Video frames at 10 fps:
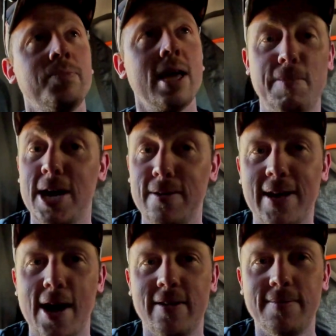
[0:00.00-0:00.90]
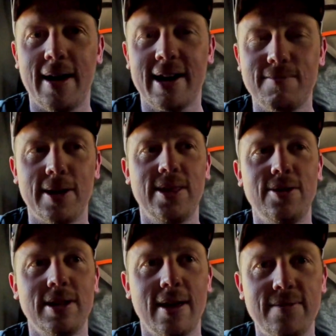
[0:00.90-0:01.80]
Speaking of caravan parks, one
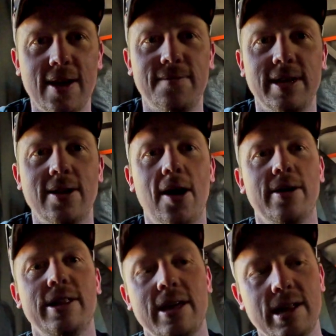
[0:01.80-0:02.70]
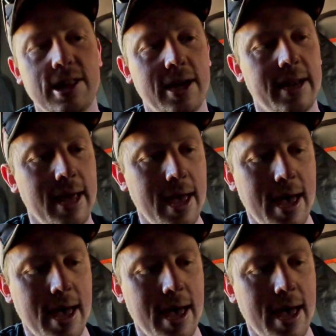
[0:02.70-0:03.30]
thing I have definitely noticed is that